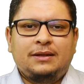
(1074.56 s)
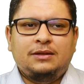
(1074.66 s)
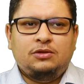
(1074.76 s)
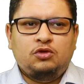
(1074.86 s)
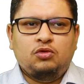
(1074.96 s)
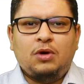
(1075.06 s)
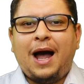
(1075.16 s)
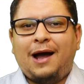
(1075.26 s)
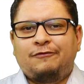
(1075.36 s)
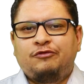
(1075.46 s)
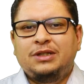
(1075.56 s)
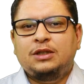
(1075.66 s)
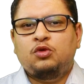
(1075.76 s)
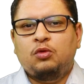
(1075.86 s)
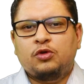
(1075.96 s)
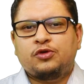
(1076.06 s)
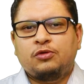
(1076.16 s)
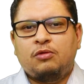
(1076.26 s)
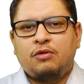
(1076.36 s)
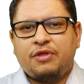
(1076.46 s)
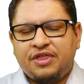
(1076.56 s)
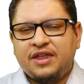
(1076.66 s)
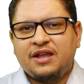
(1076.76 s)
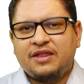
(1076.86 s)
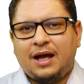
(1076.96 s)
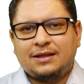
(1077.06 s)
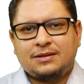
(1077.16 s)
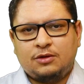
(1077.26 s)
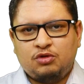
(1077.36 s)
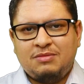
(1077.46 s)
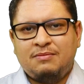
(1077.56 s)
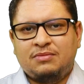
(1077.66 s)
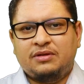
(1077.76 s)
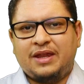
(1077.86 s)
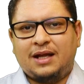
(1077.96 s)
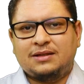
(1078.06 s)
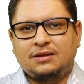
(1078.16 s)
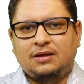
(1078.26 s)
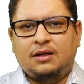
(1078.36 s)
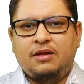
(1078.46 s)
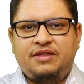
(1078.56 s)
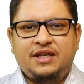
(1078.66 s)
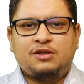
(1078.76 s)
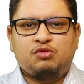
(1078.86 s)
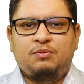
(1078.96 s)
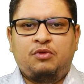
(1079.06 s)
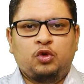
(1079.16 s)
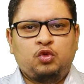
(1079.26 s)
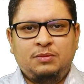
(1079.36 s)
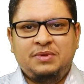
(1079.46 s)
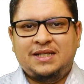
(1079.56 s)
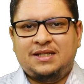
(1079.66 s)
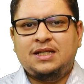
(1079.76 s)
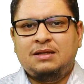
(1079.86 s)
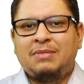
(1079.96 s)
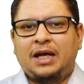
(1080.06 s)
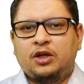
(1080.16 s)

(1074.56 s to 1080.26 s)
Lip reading: you have really to also think that, remember that this report will be seen by